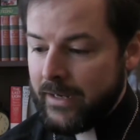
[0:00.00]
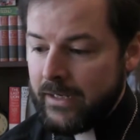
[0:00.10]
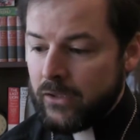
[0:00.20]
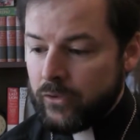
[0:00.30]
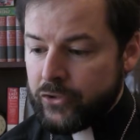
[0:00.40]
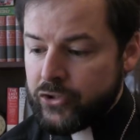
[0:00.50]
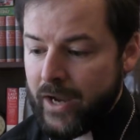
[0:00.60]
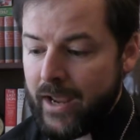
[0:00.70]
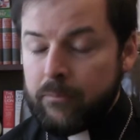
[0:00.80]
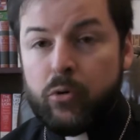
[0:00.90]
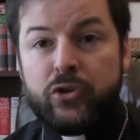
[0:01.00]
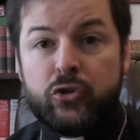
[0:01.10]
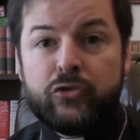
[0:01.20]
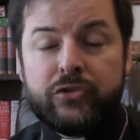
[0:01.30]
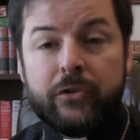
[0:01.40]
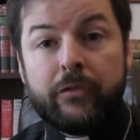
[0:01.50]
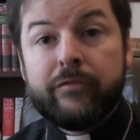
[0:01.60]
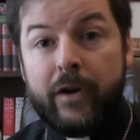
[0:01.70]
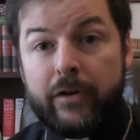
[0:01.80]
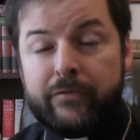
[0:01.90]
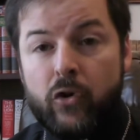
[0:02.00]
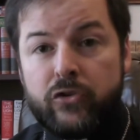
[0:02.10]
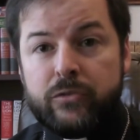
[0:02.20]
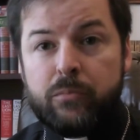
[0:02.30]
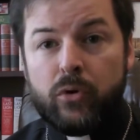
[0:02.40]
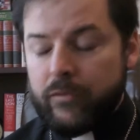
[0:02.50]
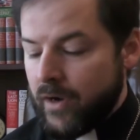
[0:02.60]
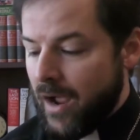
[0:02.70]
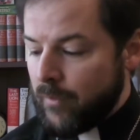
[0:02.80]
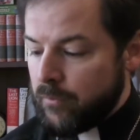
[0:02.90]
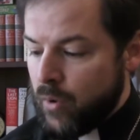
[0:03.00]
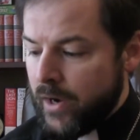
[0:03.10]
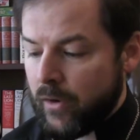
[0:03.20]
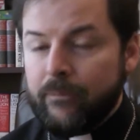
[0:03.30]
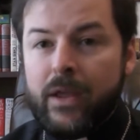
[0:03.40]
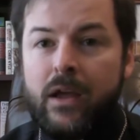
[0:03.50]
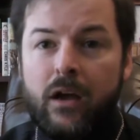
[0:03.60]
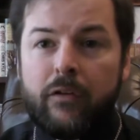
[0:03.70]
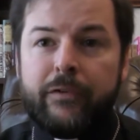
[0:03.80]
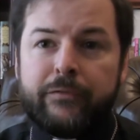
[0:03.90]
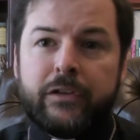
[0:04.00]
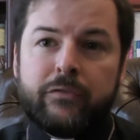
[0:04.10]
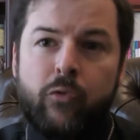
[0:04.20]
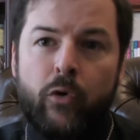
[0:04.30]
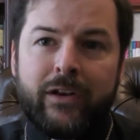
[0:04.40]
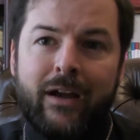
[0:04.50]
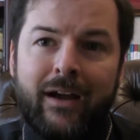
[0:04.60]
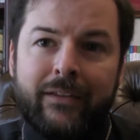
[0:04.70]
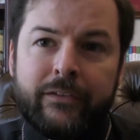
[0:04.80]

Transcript: English and produced the very first Book of Common Prayer of 1549.